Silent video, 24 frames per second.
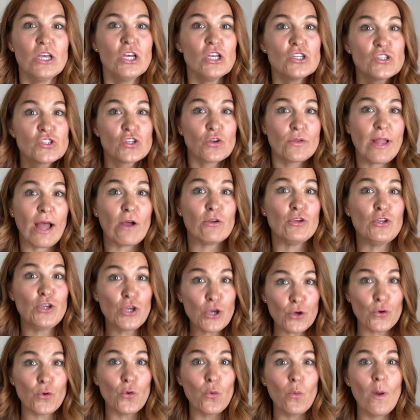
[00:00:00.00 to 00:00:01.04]
So now
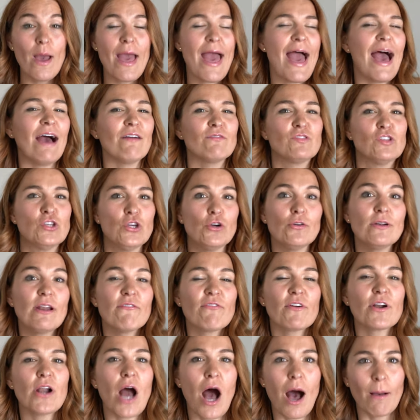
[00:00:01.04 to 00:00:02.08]
you have two
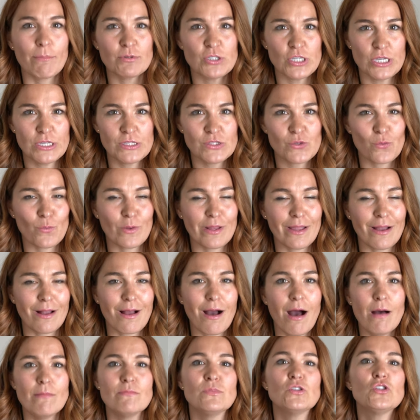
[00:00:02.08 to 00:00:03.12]
different options when it
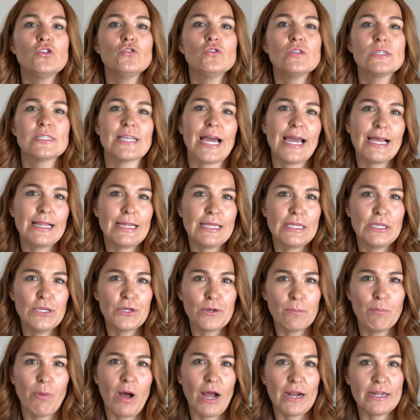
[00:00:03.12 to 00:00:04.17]
comes to styling your
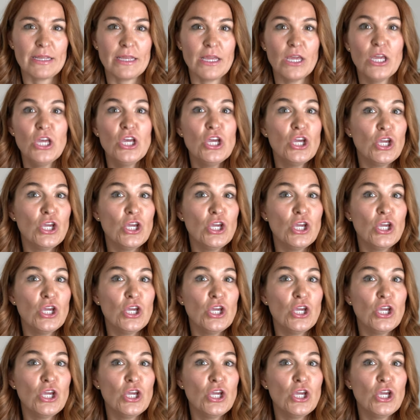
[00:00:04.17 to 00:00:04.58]
body.